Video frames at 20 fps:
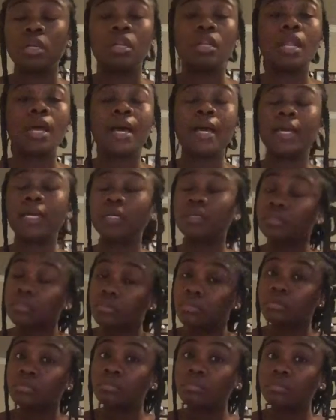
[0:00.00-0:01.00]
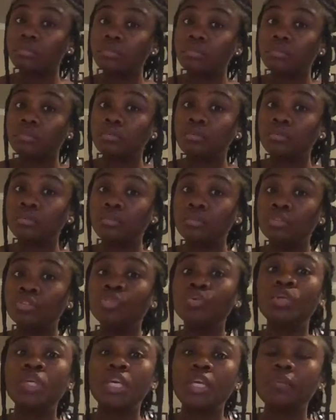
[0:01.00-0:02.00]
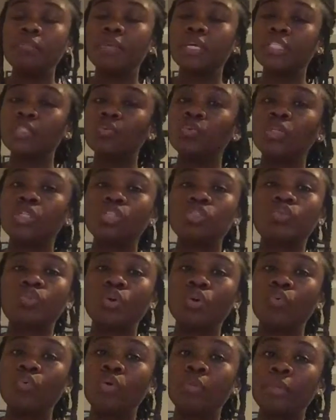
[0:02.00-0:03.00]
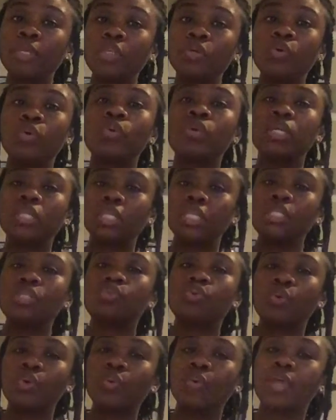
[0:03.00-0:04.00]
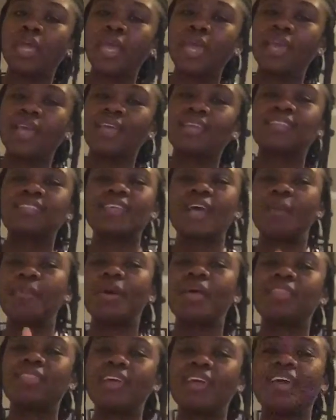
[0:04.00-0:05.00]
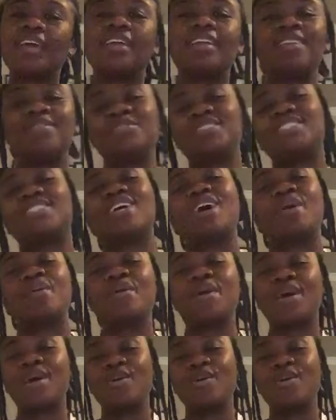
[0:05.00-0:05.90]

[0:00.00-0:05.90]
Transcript: Like, you keep messing with this grown woman, you're going to get these grown hands. How about that? Let me stop.